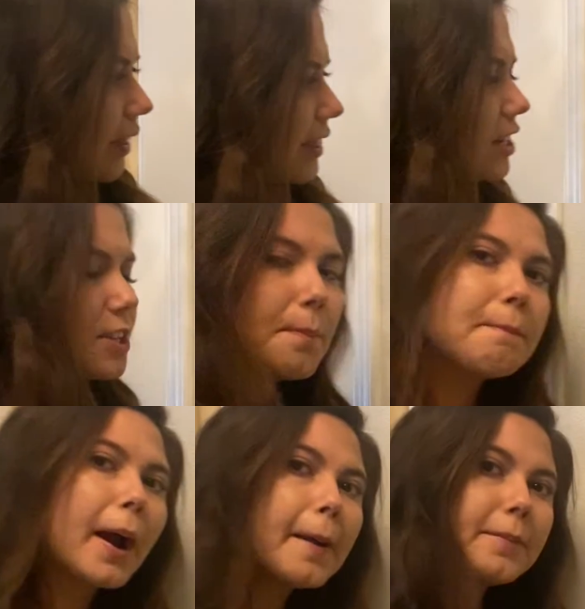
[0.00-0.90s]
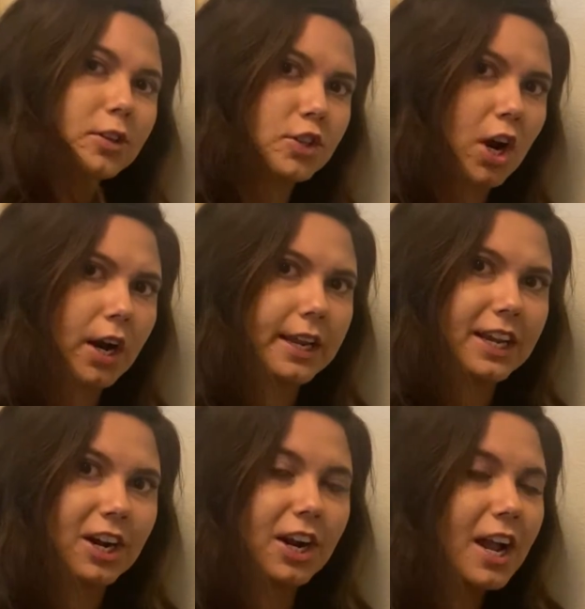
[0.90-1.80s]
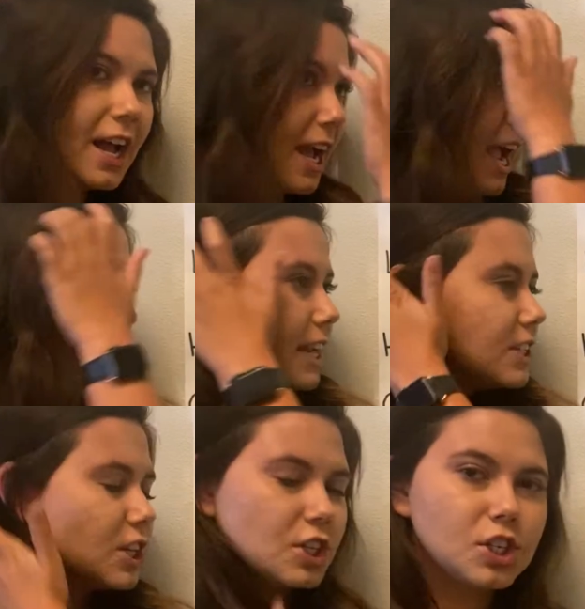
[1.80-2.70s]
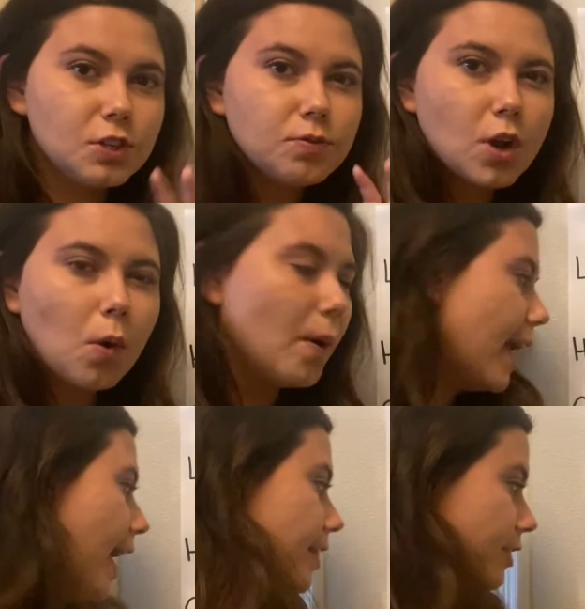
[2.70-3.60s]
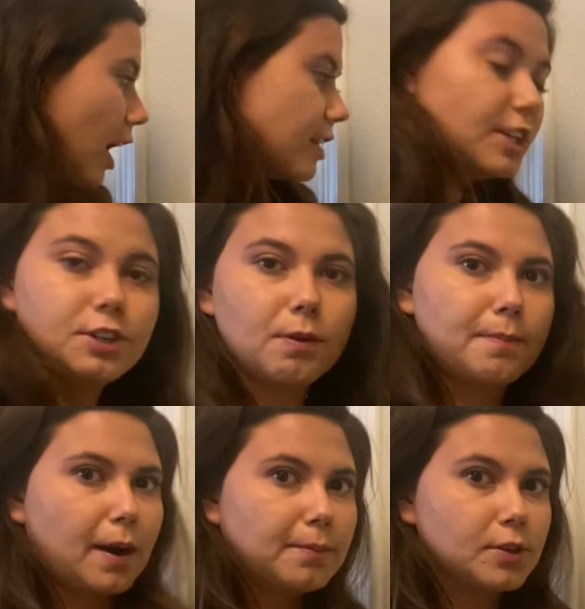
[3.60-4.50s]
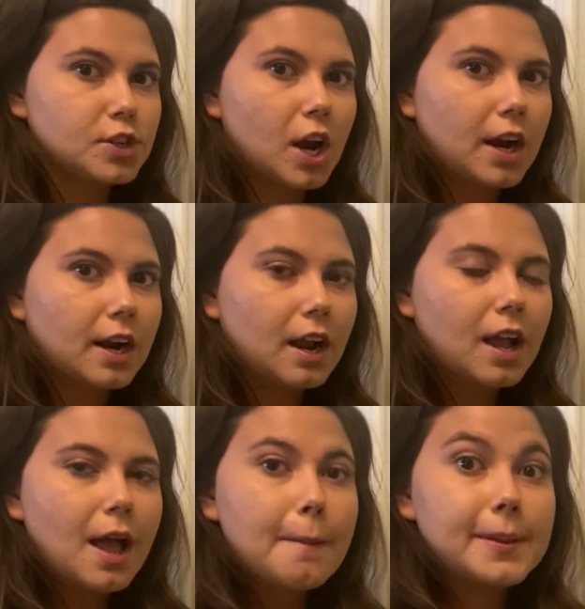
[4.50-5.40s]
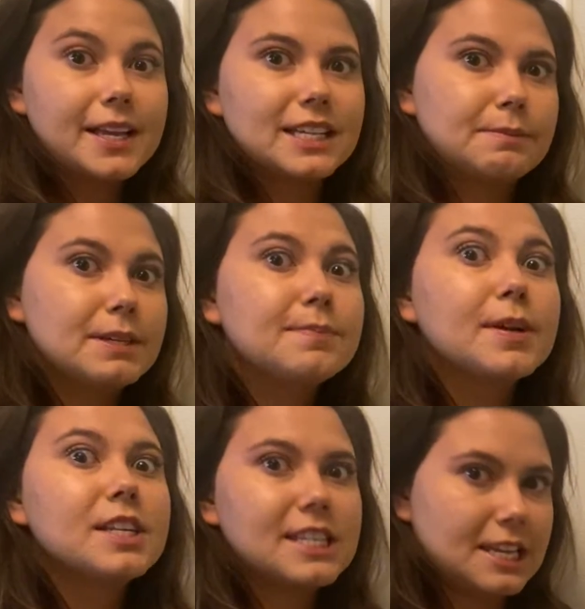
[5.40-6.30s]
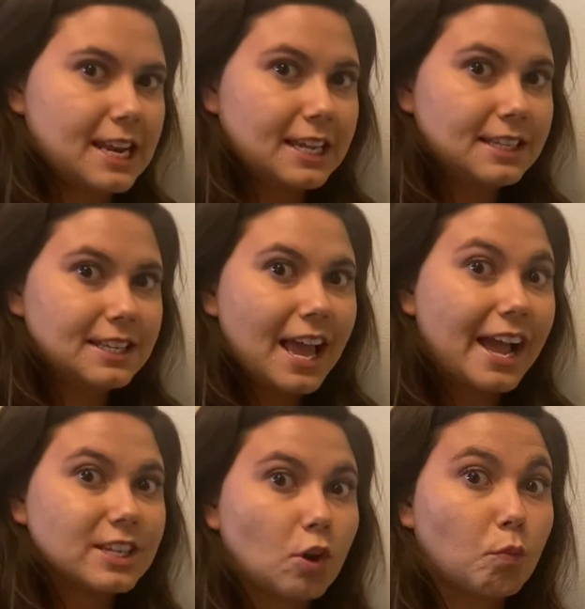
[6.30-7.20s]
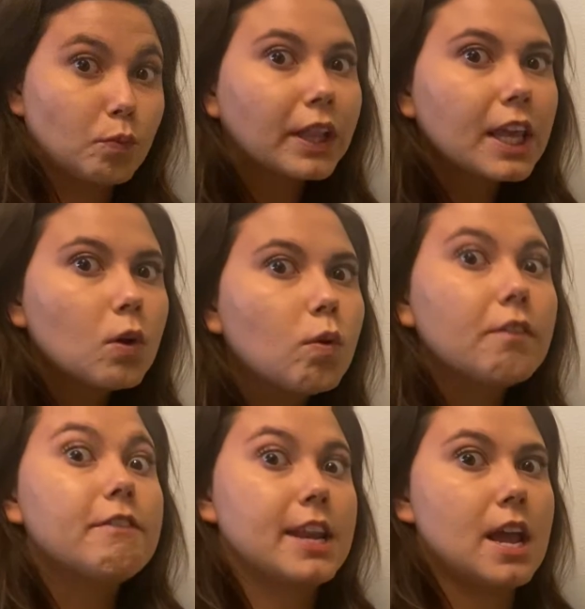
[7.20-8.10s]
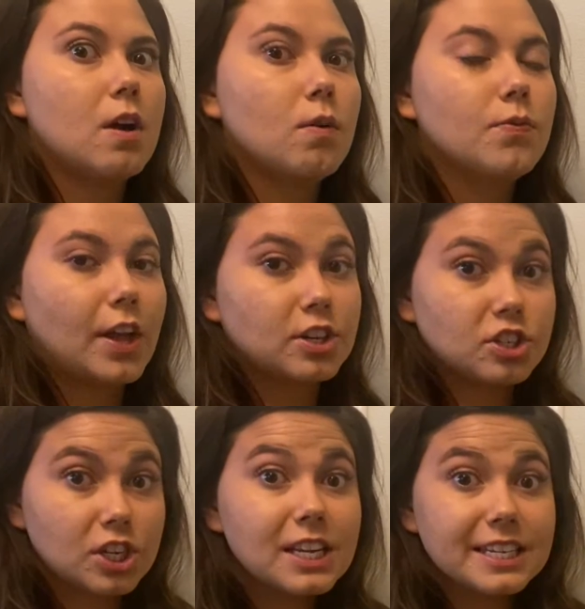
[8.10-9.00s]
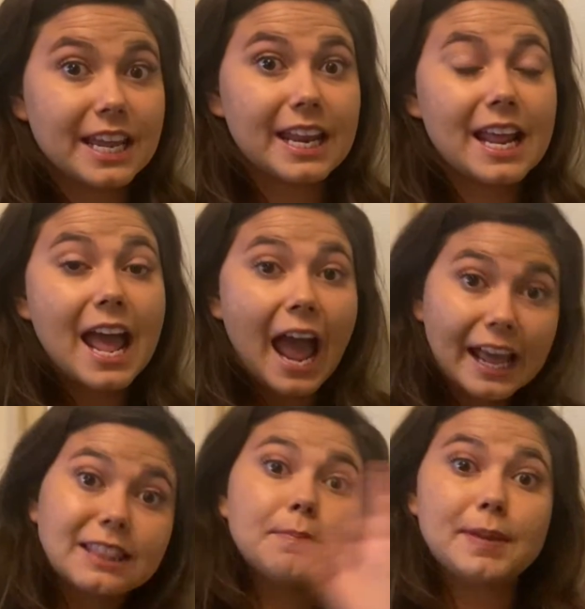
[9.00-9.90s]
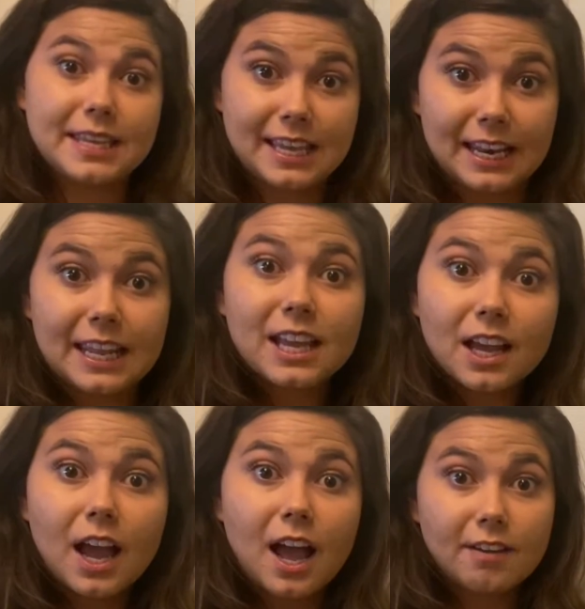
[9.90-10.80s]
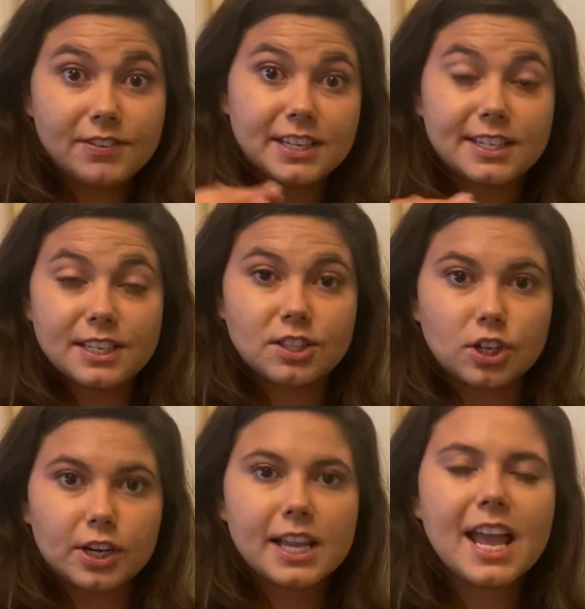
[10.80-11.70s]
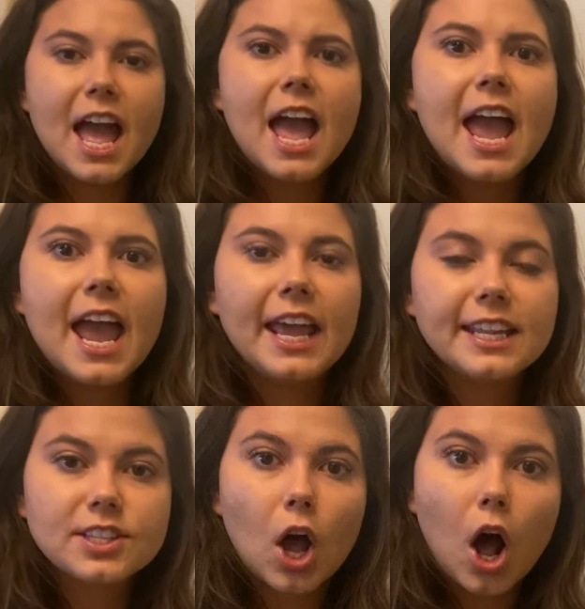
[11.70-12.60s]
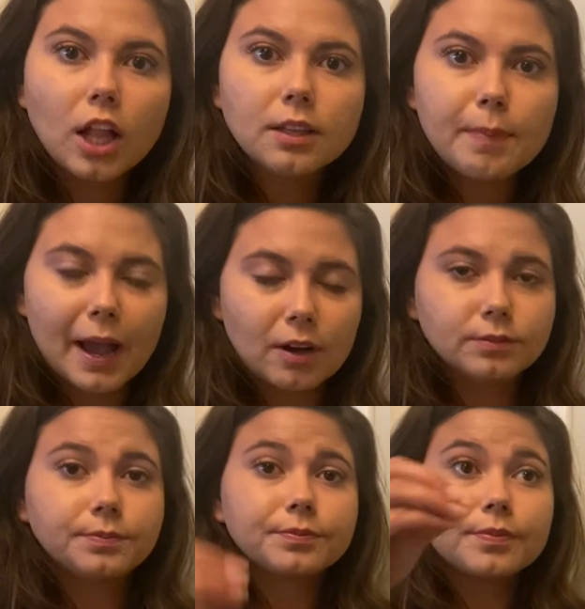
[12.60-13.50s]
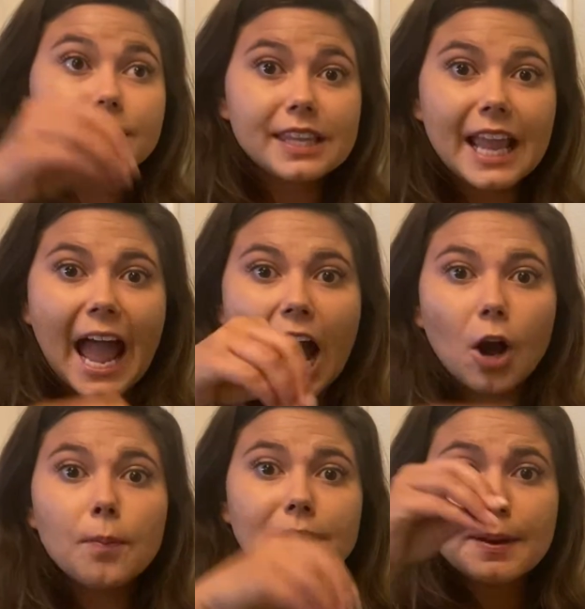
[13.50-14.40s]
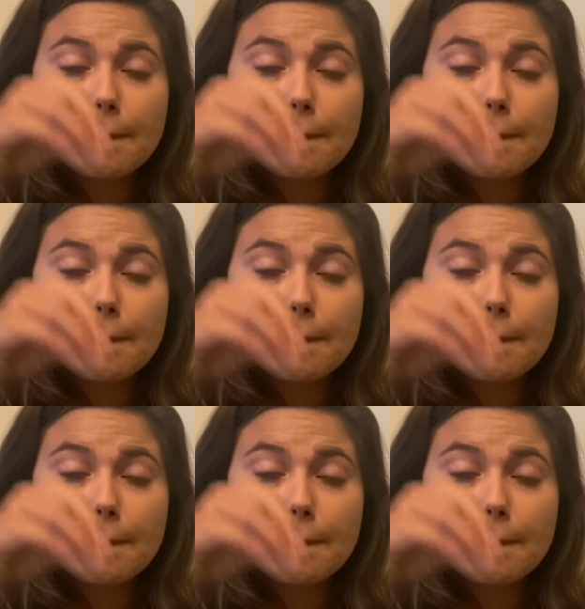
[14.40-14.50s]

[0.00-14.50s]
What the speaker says: there's a marble jar here. And do you know why I thought to do a marble jar? Because Miss Martinez has a really cool video that she did at the beginning of distance learning. And it's all about how much